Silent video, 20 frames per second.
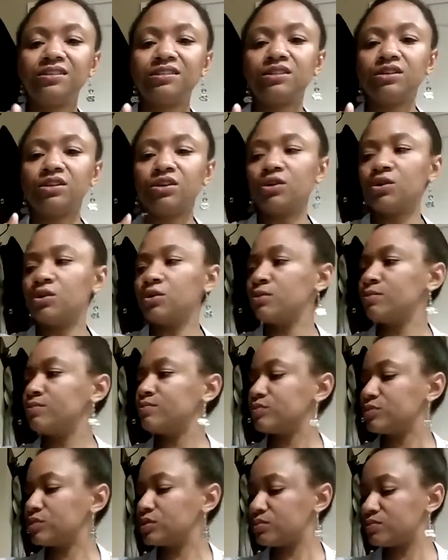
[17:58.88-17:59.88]
So
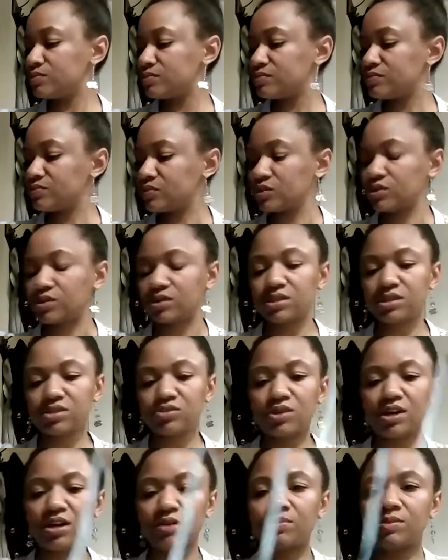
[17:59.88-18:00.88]
let's
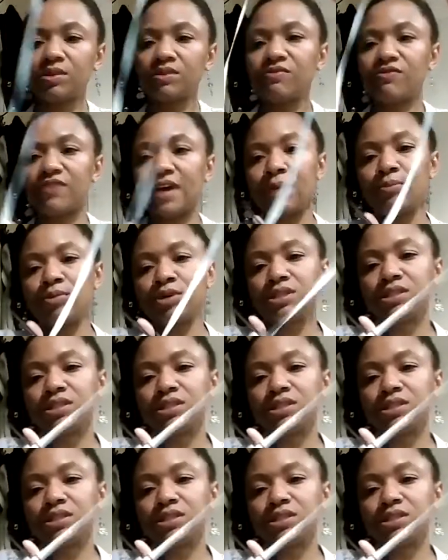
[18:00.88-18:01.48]
grab the fabric